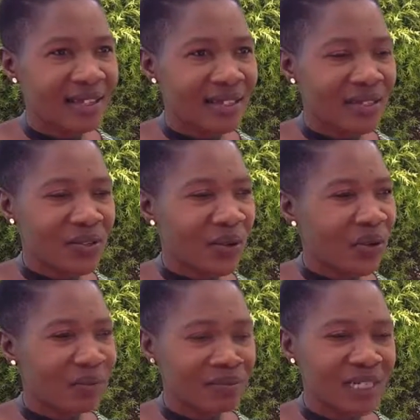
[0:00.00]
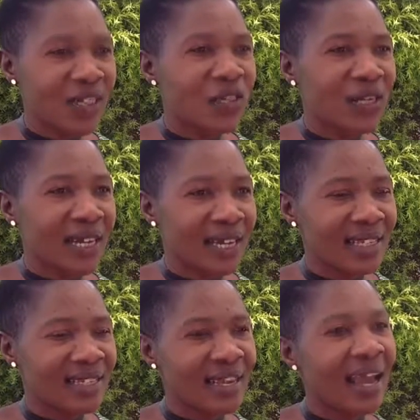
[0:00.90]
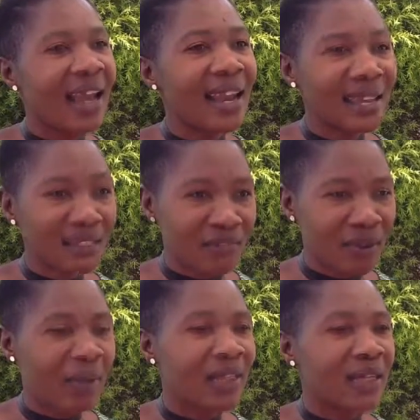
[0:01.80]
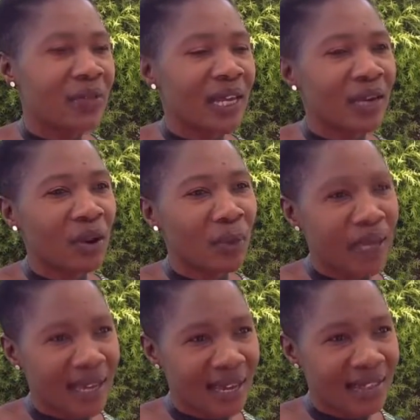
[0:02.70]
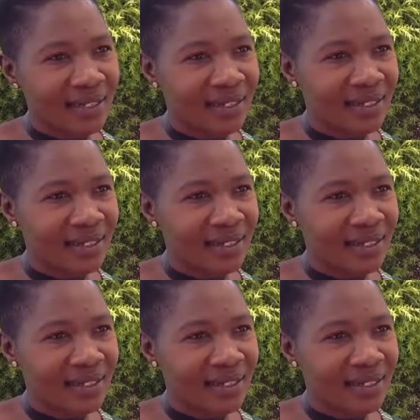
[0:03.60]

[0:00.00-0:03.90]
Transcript: So, in short, I can say I like the family that we can communicate.